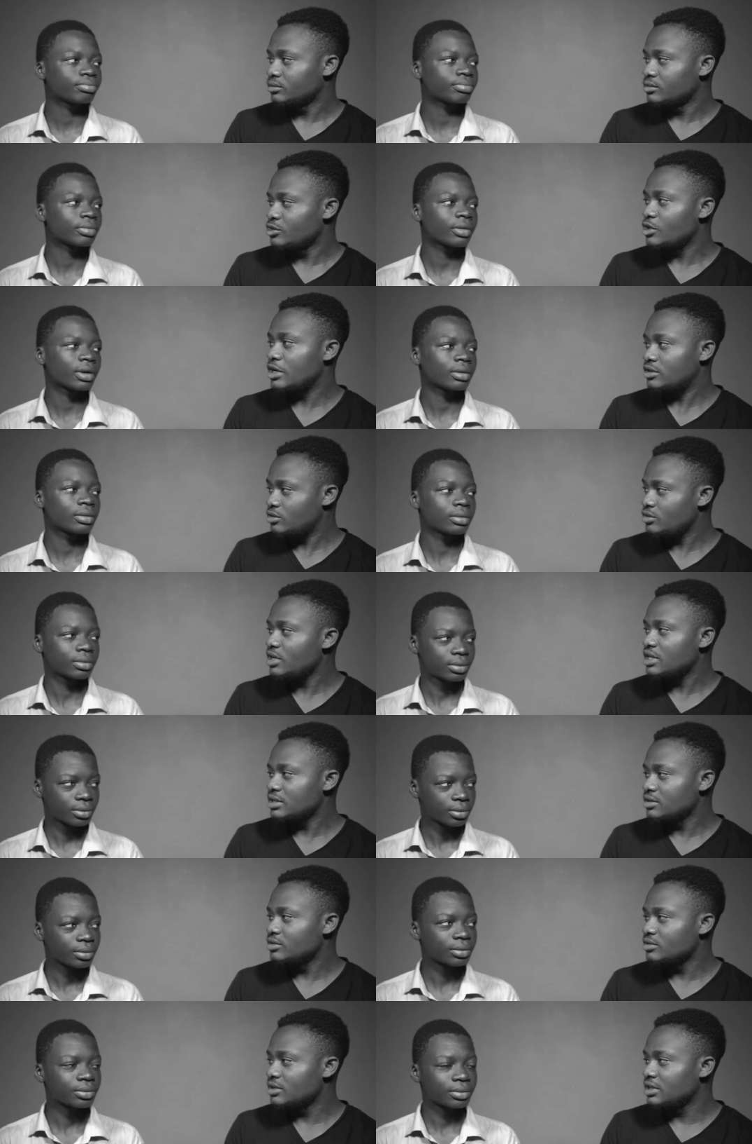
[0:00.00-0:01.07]
Speaker 1: So you're two years
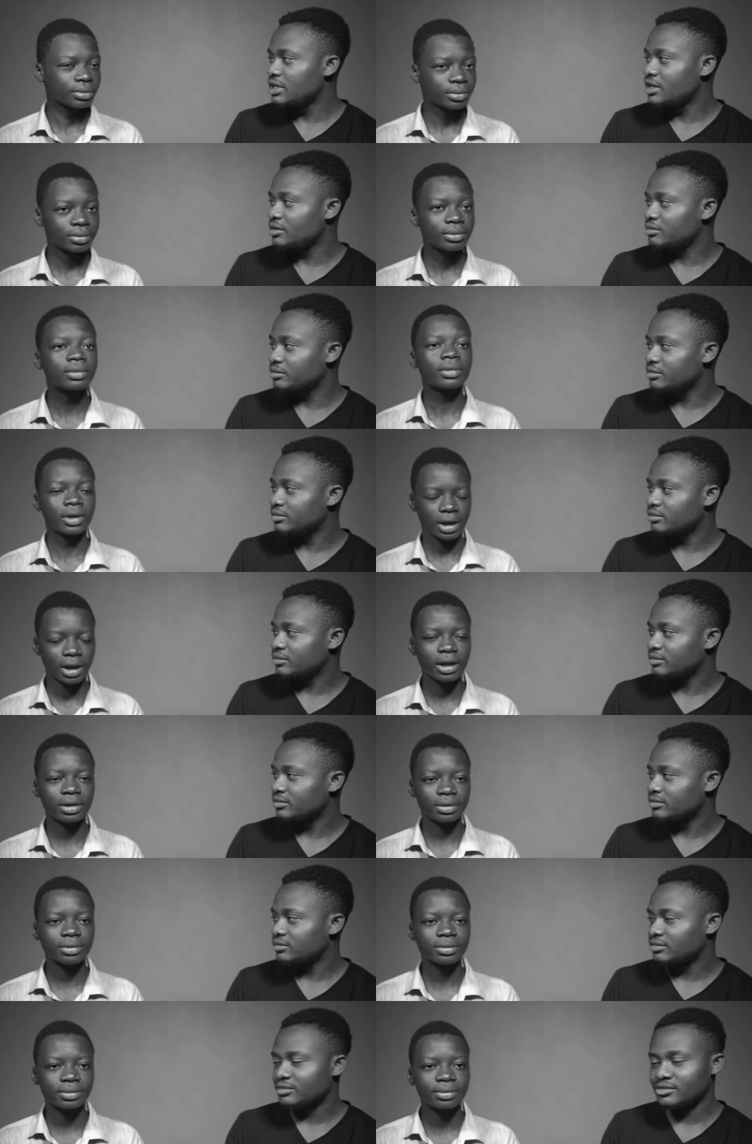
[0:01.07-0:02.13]
into the game. Yeah.
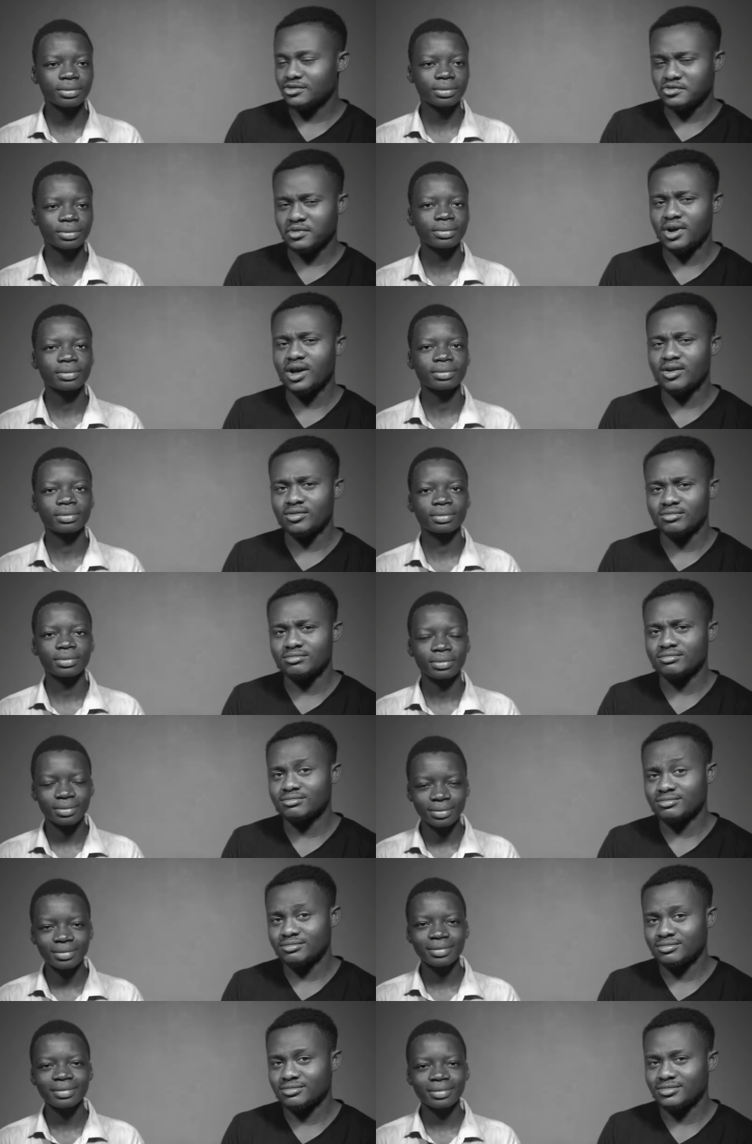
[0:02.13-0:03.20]
Wow.
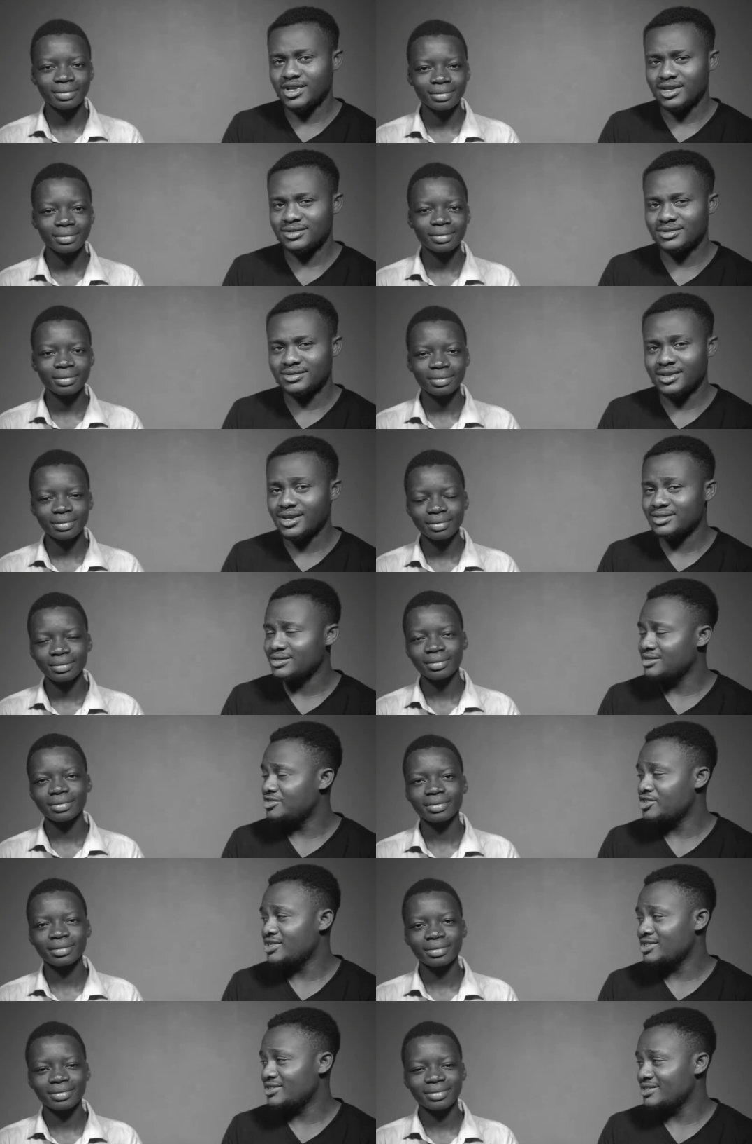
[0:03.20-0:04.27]
That's that's
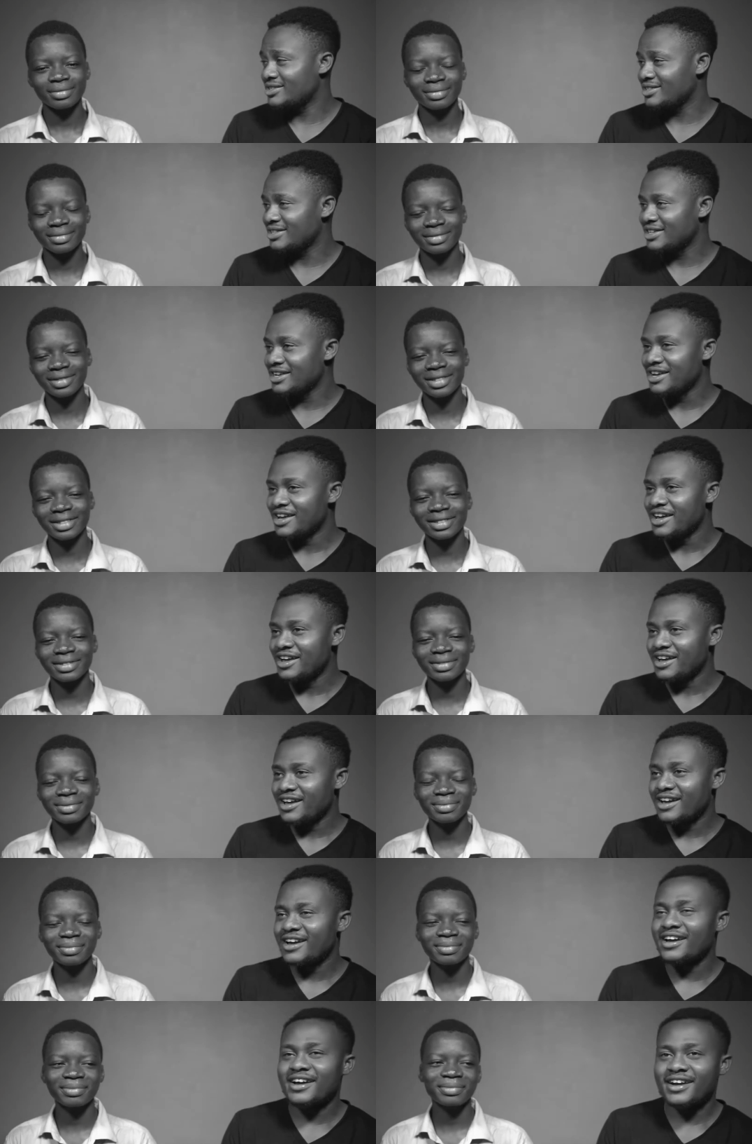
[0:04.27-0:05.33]
interesting.
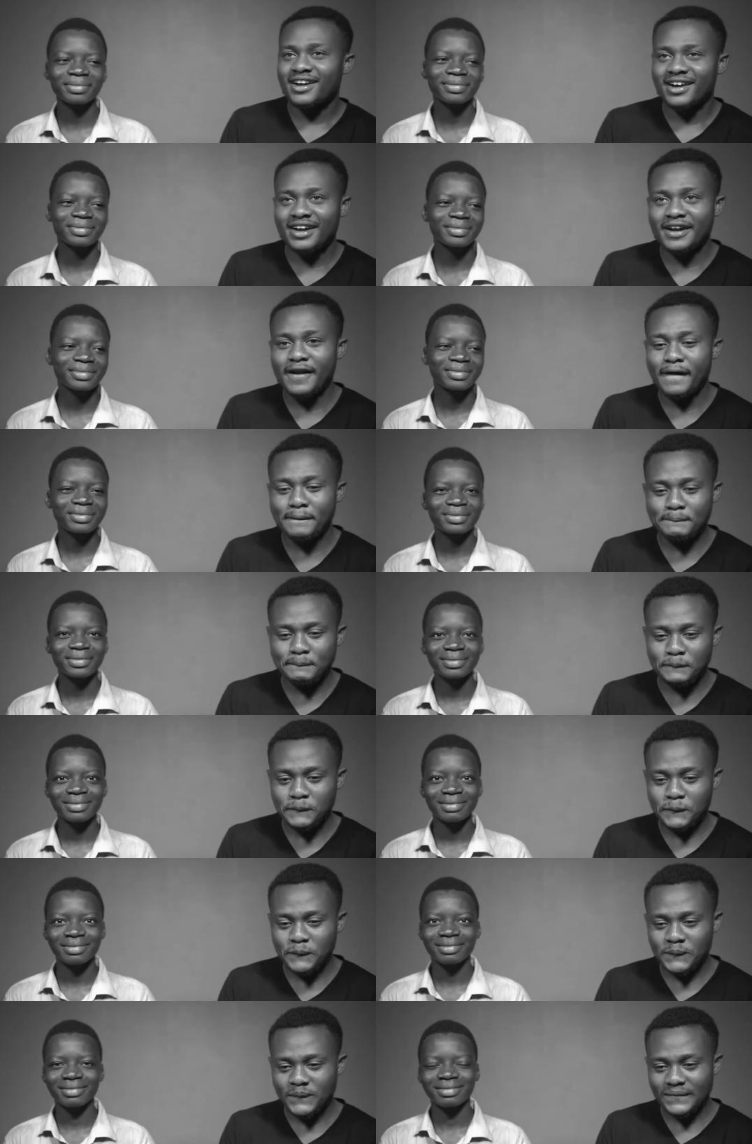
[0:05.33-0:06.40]
Yeah. Um,